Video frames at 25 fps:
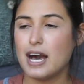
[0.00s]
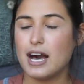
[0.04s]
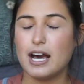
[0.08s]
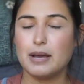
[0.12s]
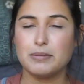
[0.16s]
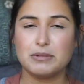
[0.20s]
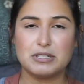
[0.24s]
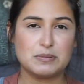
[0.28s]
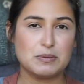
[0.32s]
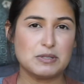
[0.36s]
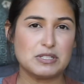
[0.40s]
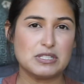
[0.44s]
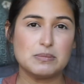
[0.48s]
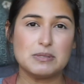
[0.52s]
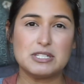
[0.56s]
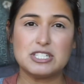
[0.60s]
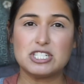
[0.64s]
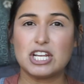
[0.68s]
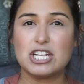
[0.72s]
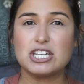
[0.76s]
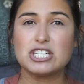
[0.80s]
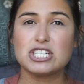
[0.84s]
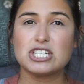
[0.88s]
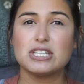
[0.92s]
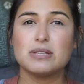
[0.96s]
You're supposed to be
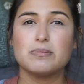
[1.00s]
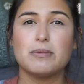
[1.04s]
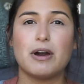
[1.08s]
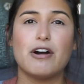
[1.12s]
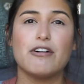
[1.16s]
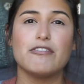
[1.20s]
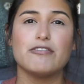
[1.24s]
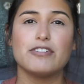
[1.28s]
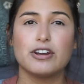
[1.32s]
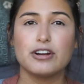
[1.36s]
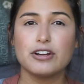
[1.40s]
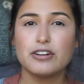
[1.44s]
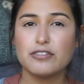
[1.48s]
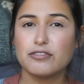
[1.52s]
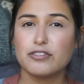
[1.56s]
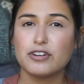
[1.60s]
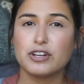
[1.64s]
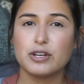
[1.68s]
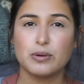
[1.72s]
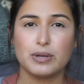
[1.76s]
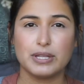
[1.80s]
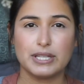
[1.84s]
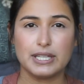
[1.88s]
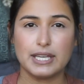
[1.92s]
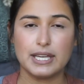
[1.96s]
changing them out very
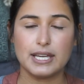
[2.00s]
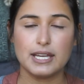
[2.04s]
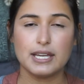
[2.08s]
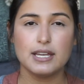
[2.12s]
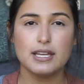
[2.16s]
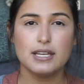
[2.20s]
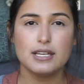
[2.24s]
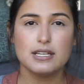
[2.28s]
frequently.